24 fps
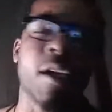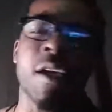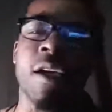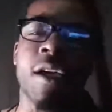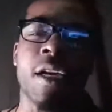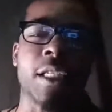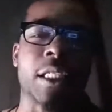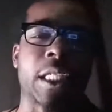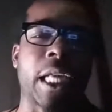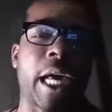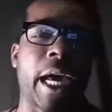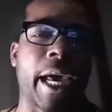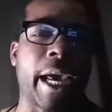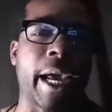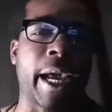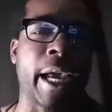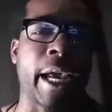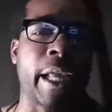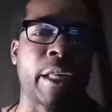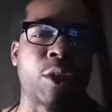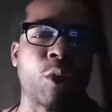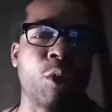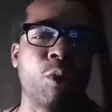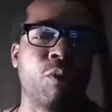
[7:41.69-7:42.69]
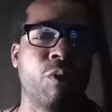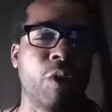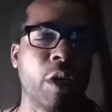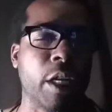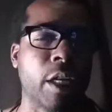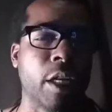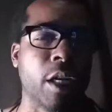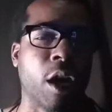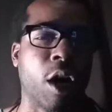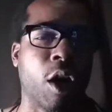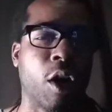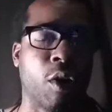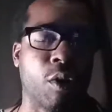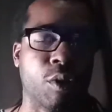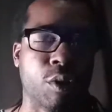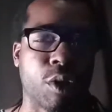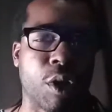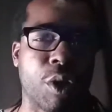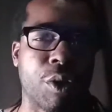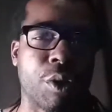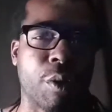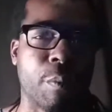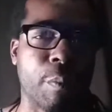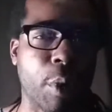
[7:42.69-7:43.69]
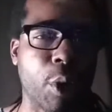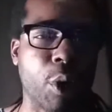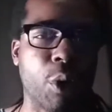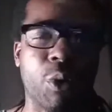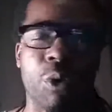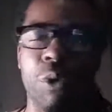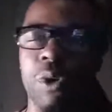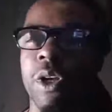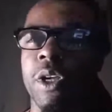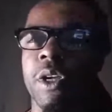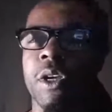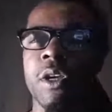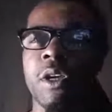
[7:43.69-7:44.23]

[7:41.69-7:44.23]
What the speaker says: because I had 2 videos on the board,